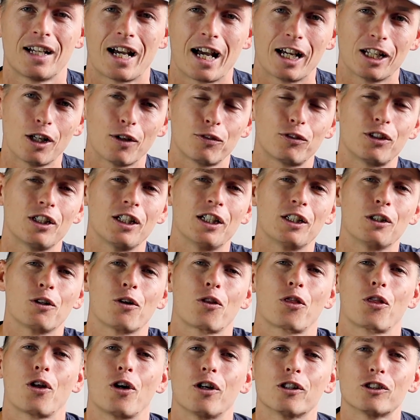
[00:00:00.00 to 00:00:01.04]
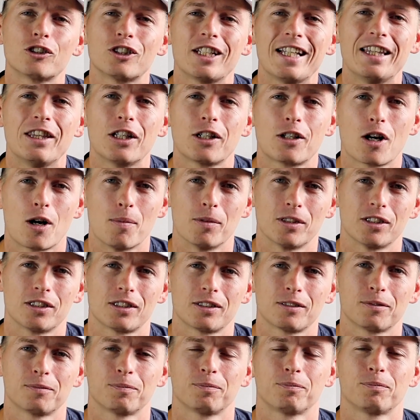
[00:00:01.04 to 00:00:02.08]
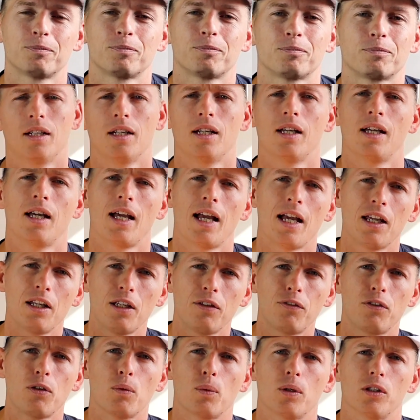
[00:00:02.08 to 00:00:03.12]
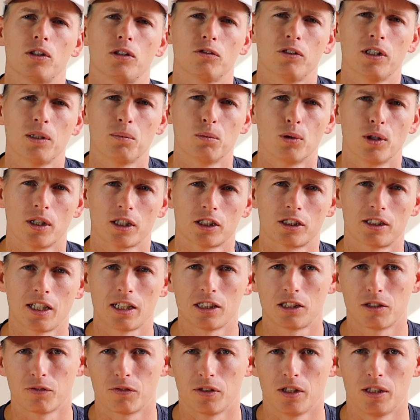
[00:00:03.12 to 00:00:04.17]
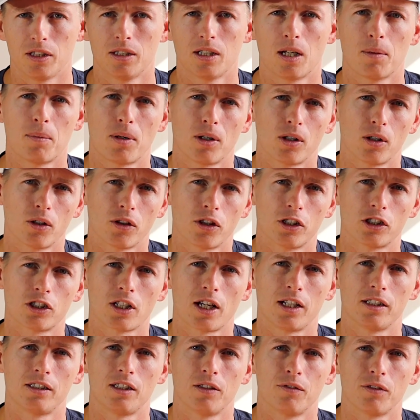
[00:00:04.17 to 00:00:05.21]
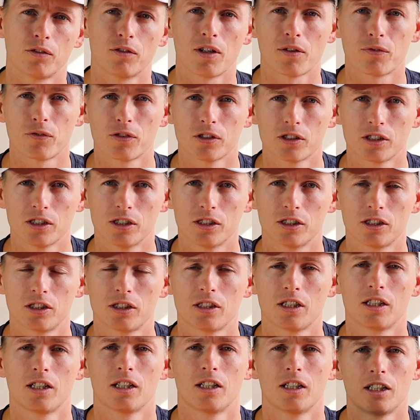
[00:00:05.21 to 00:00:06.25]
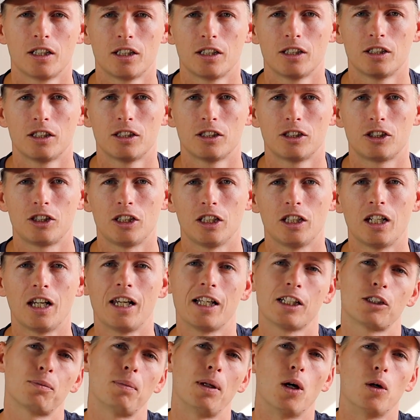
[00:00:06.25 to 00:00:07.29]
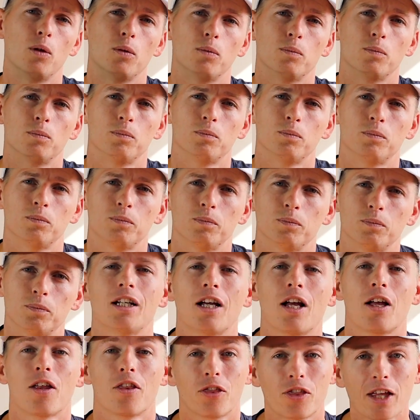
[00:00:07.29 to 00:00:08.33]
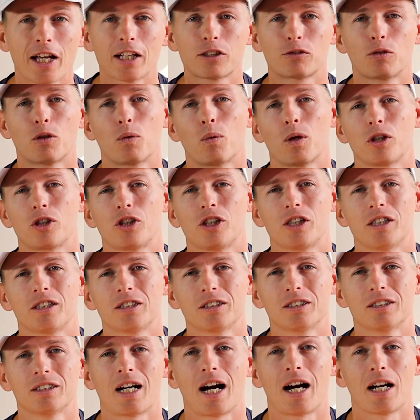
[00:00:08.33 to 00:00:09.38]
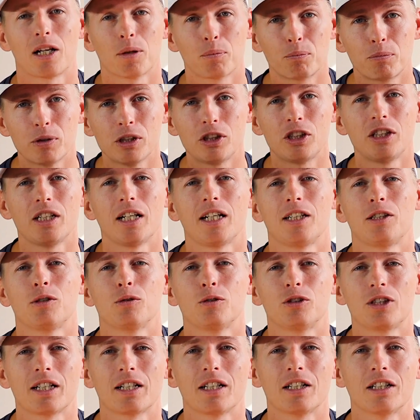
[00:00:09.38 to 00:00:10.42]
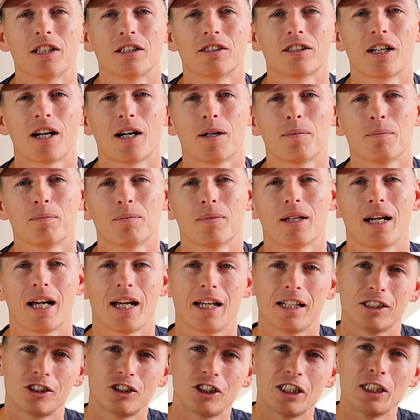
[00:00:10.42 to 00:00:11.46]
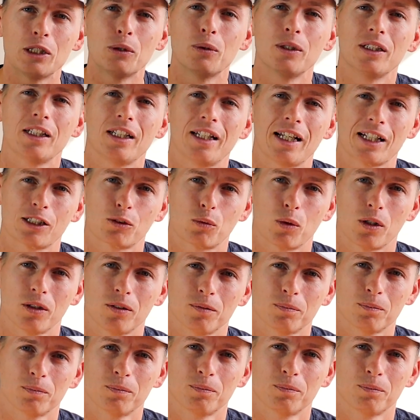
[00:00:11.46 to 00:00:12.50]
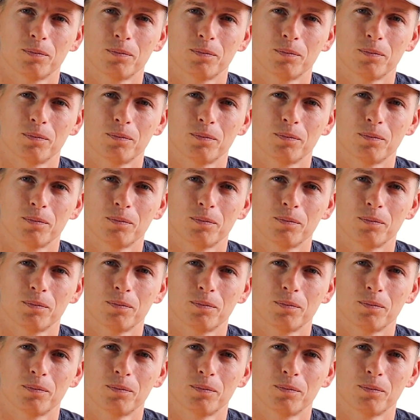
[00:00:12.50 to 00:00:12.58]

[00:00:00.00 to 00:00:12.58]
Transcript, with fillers: I'd love to hear your thoughts in the comments. And if you want to read more extensively about all the scientific references, See the links below. Thanks for watching. I appreciate you taking the time and see you in the next one.